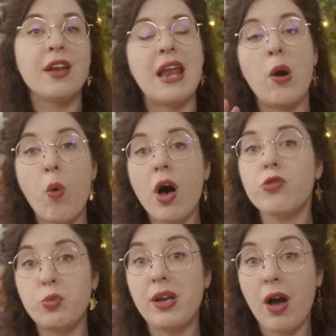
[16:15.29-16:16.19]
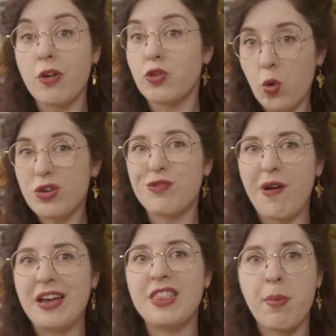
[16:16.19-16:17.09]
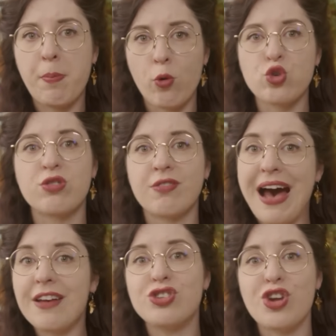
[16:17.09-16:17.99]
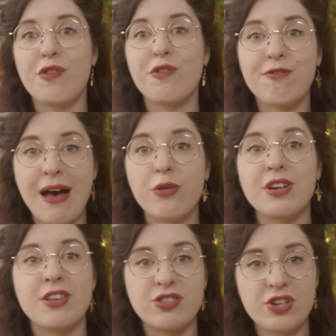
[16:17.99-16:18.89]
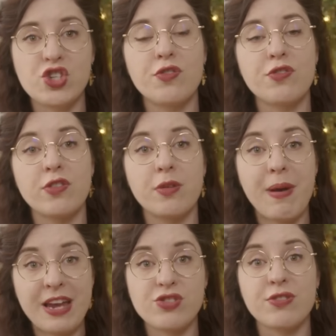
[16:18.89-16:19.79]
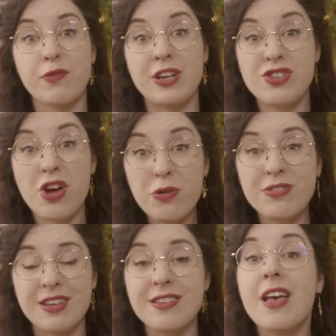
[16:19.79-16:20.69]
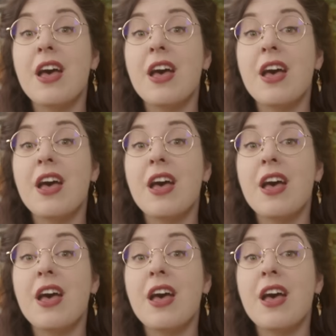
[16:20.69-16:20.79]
Now, whilst we can't quantify the proportions of acetone found in the tissues of the patients of ketosis